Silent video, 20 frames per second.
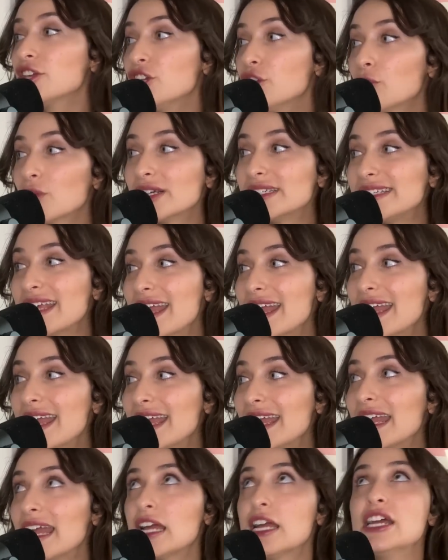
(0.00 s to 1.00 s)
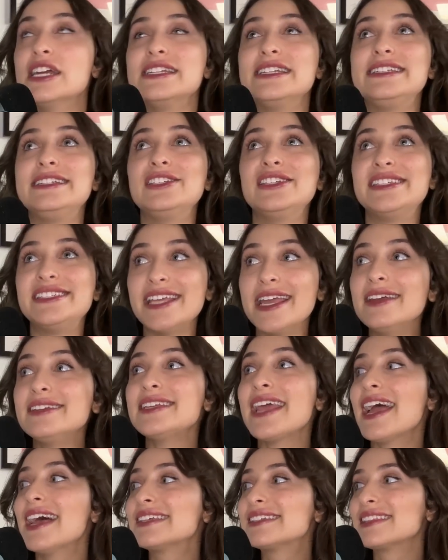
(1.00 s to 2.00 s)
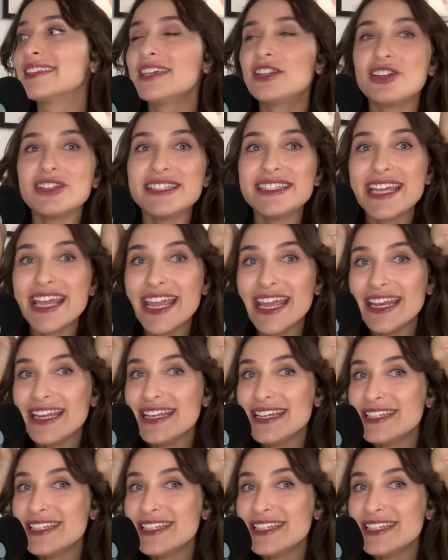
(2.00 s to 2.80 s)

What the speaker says: you were saying Santa has little tin